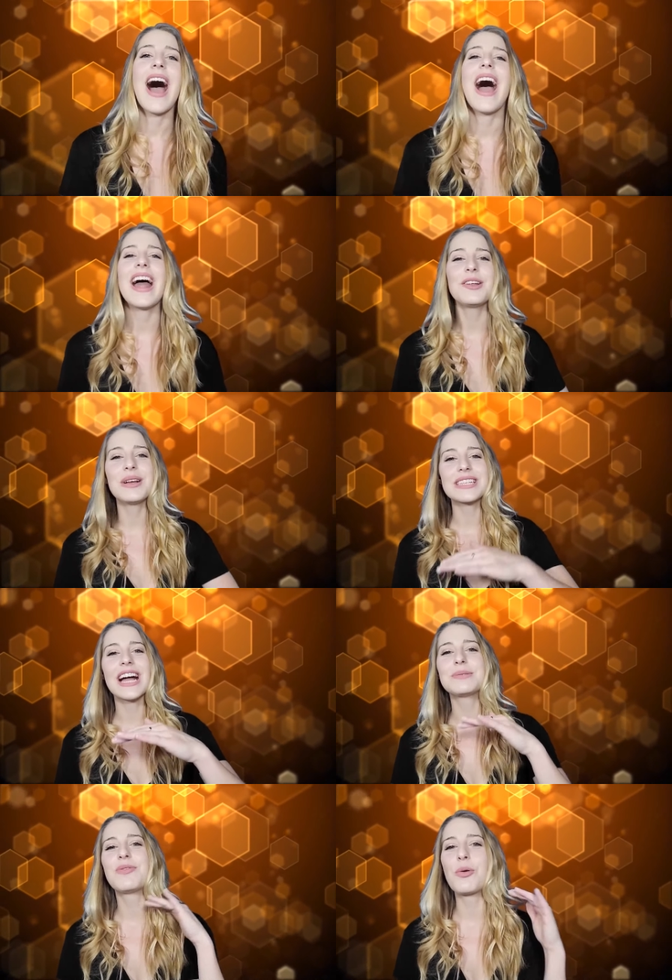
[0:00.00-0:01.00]
anyways
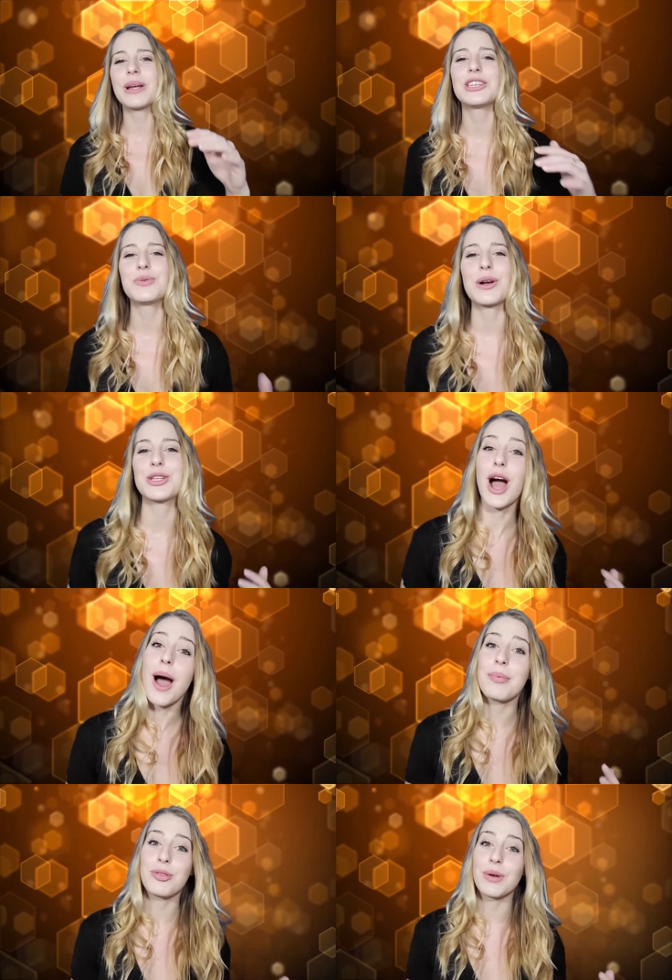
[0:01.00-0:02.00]
guys, before we get to our
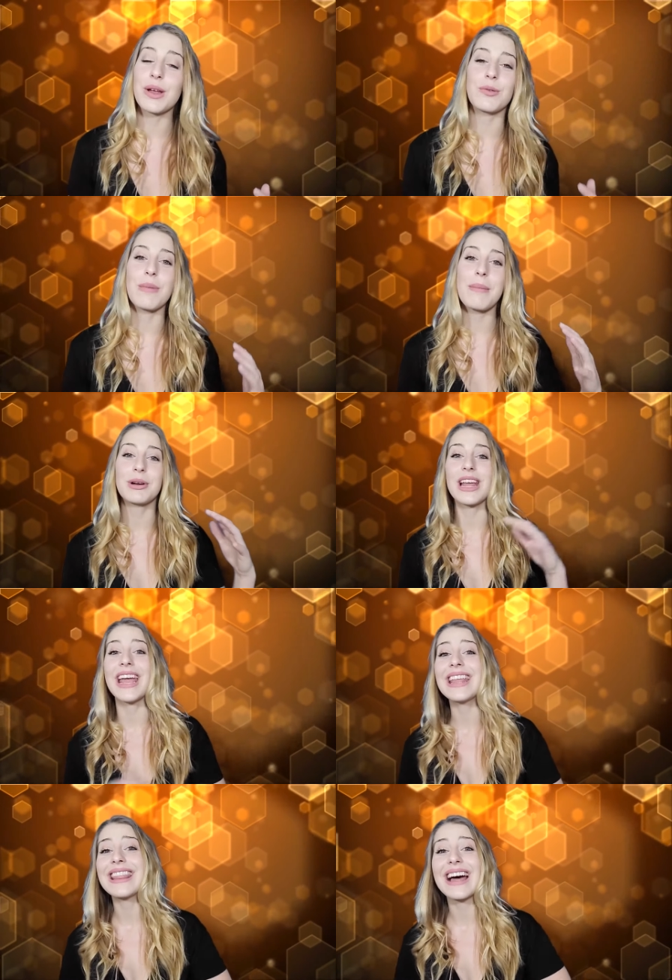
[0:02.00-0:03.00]
top three, remember to
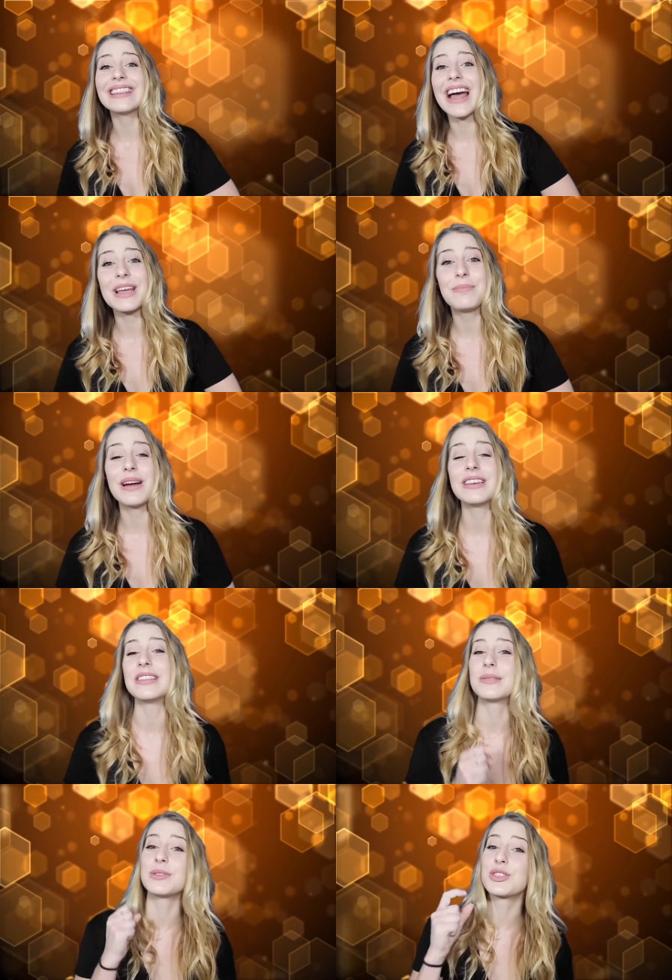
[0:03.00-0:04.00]
hit that like button
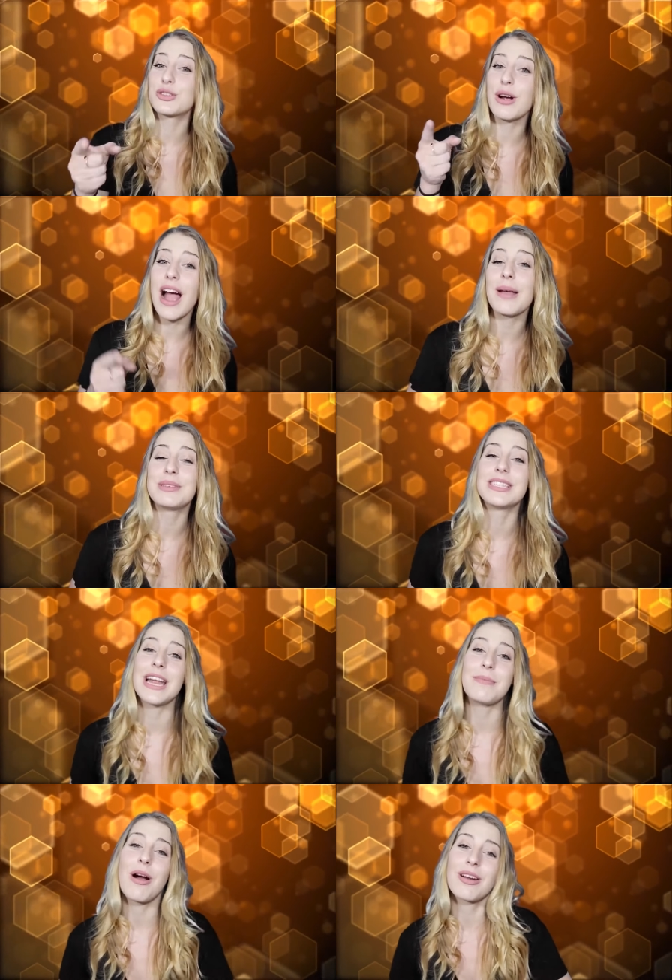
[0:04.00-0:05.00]
and subscribe to
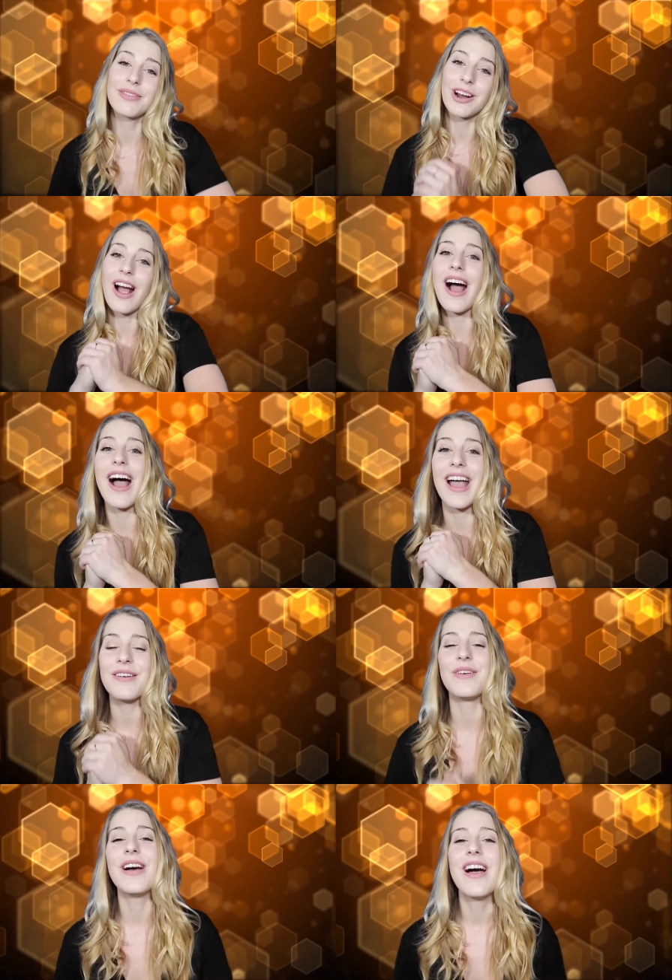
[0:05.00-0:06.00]
stay a part of our
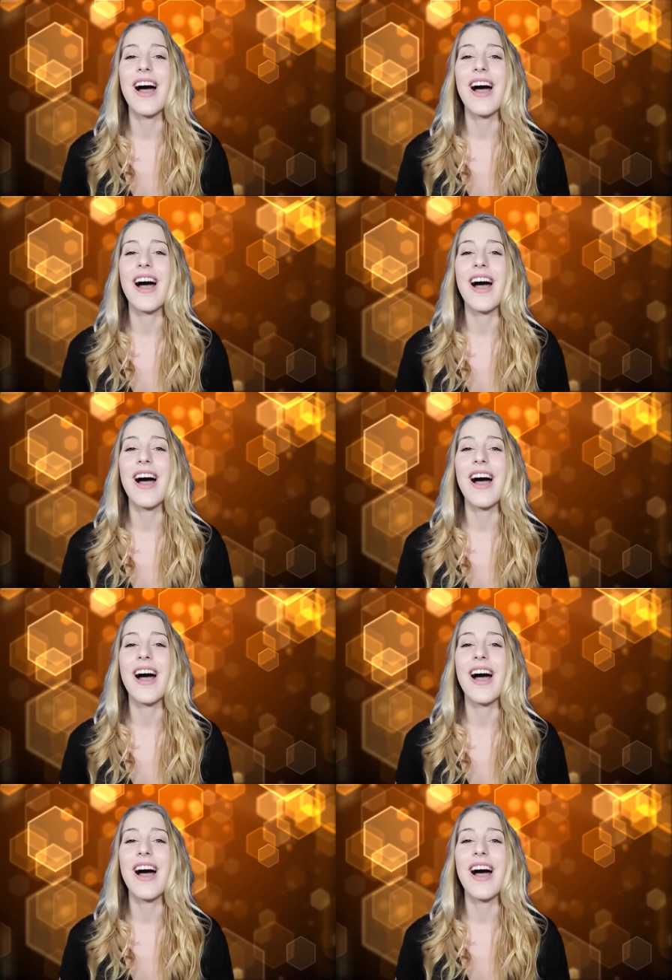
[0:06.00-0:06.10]
hive.